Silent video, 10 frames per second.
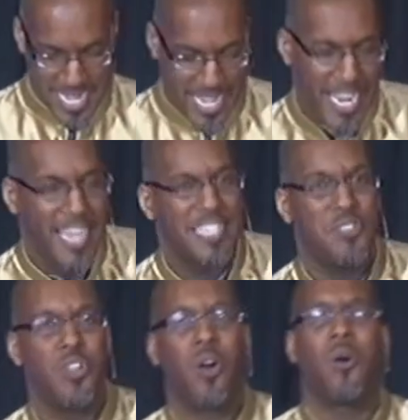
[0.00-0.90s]
And I didn't
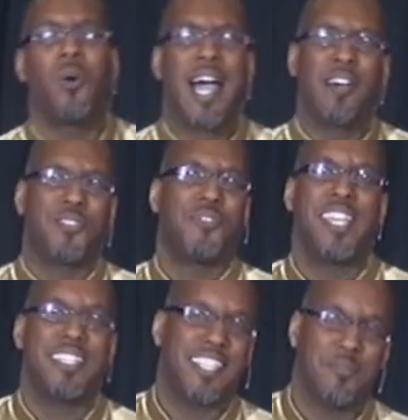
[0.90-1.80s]
know how to
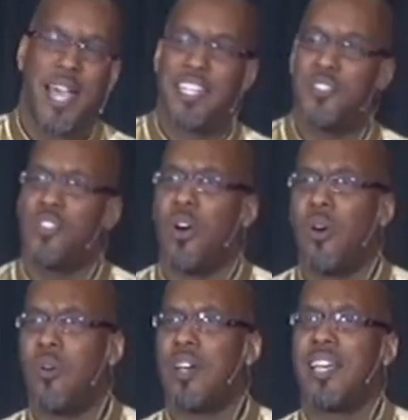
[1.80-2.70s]
face him. I didn't
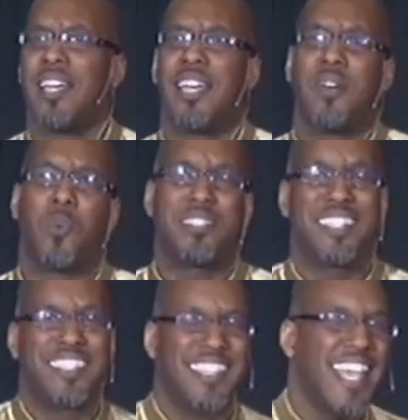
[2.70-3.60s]
know what to
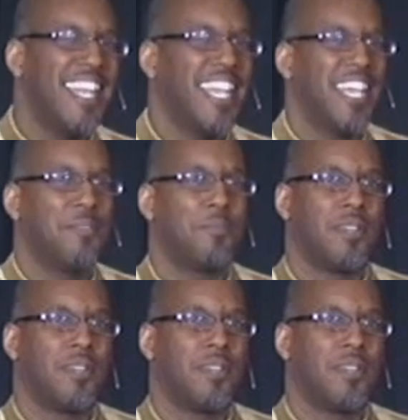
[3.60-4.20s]
say to him